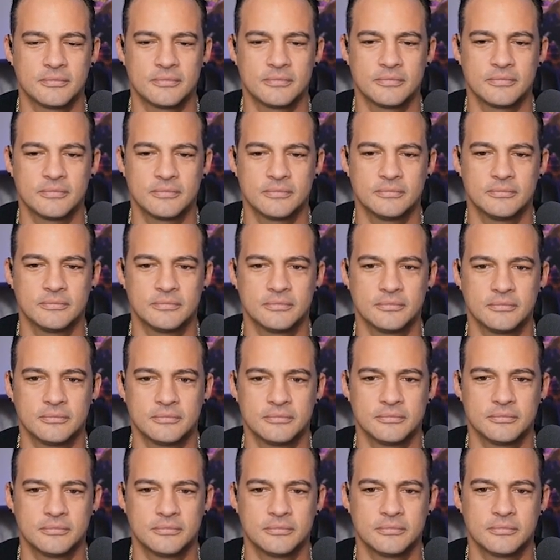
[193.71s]

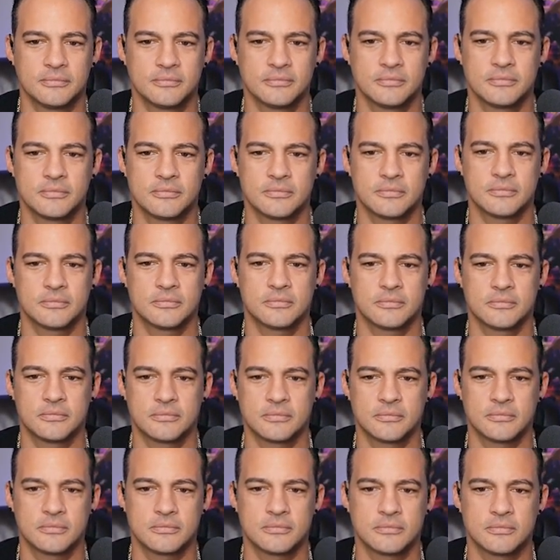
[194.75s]

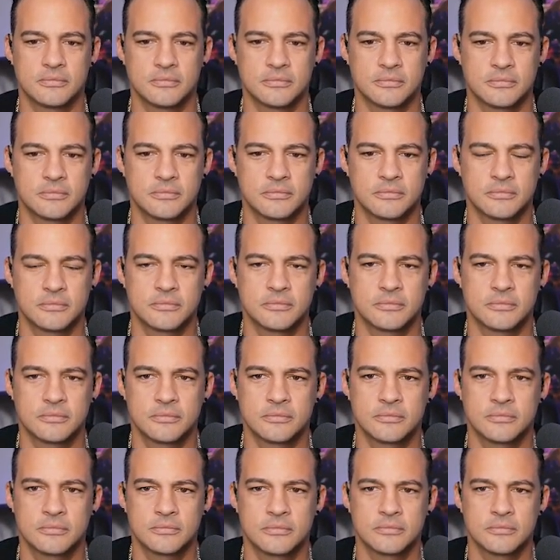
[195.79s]

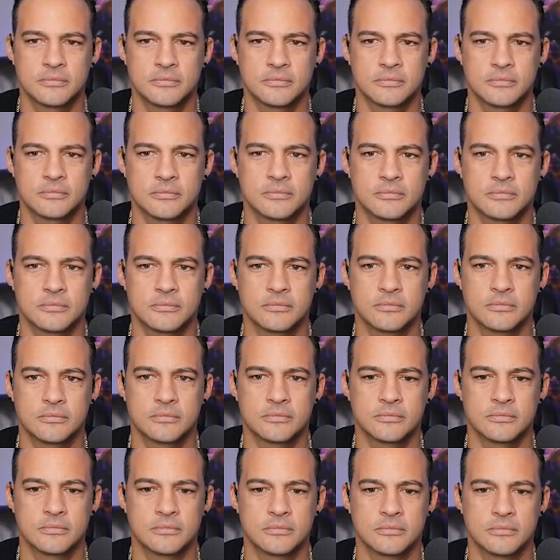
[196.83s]

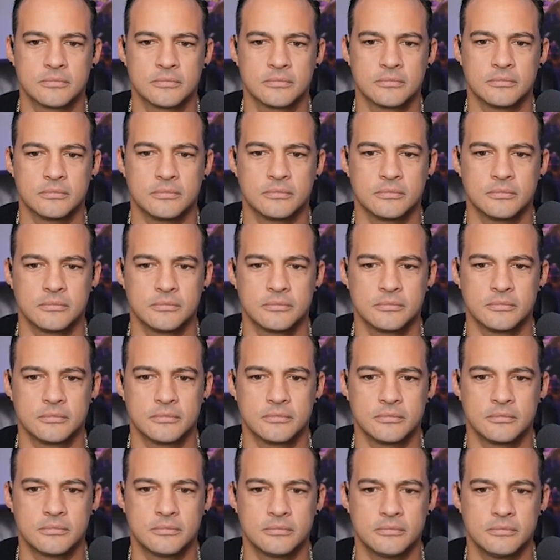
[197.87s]

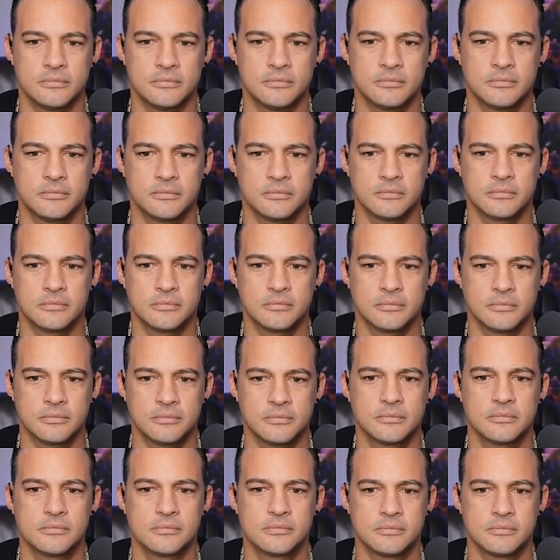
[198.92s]
No words are spoken by the person on screen.